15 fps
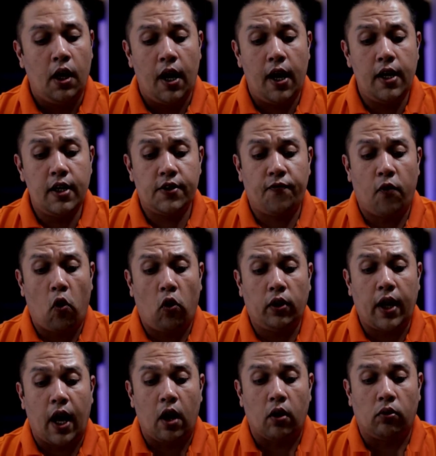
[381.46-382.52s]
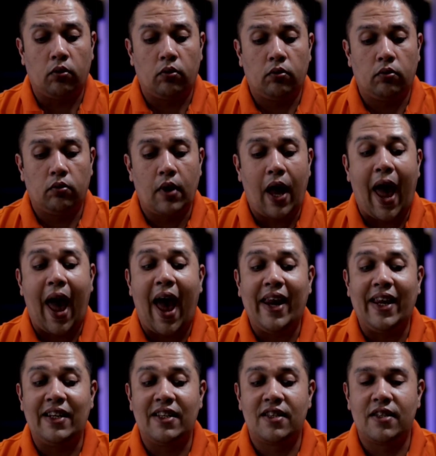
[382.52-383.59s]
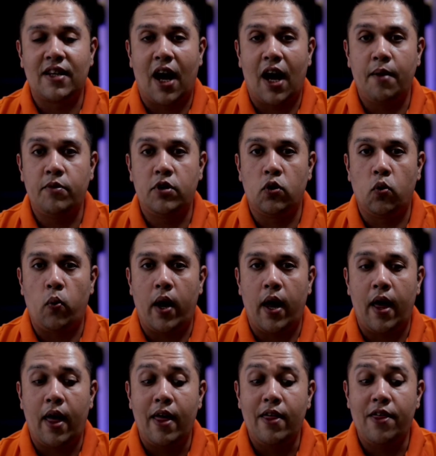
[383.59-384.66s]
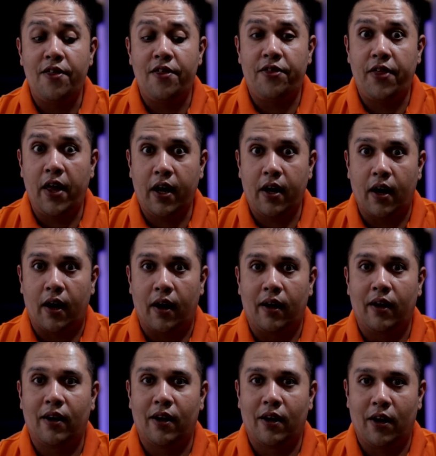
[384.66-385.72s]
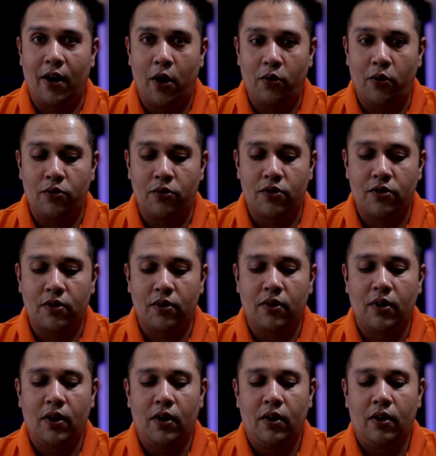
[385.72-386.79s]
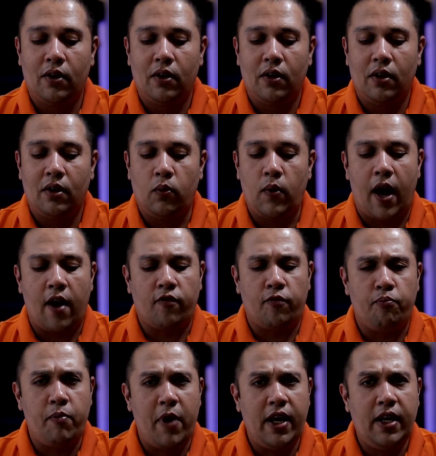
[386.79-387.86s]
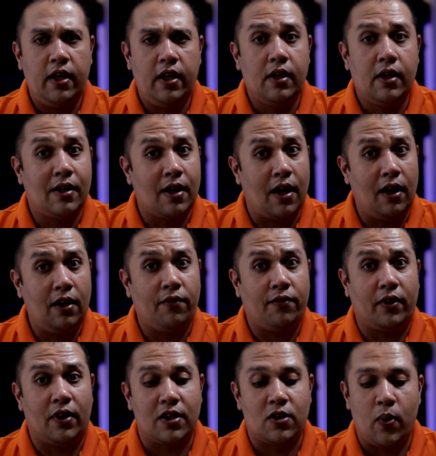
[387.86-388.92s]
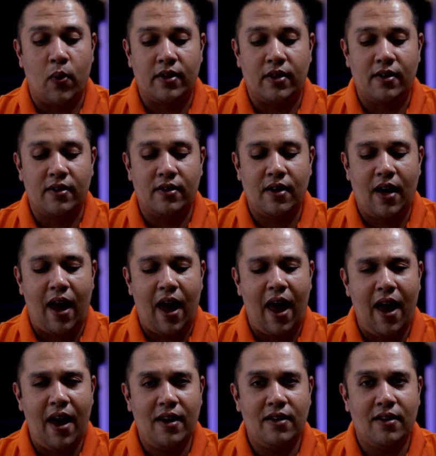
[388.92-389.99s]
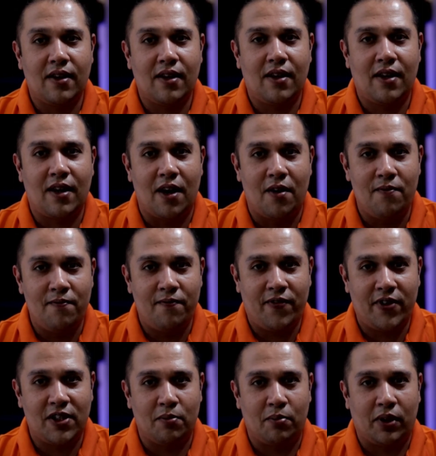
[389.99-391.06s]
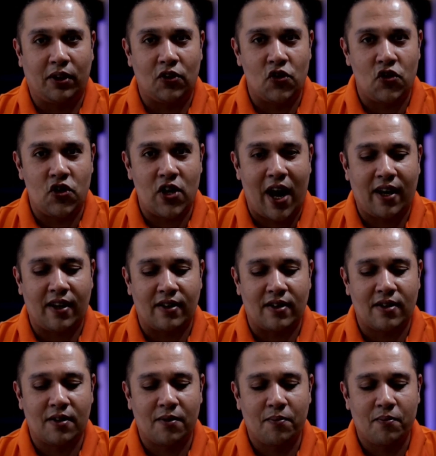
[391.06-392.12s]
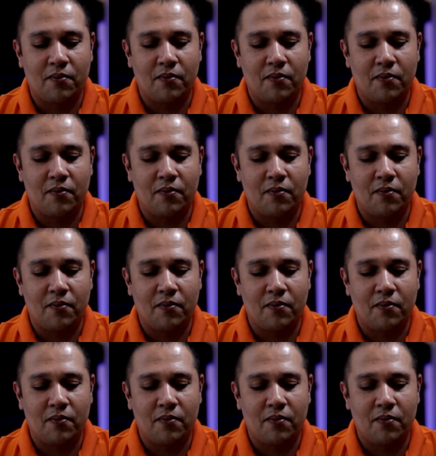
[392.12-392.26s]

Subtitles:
It is fall now, and it's time to wear thicker clothes. We have many colorful sweaters and comfortable jackets.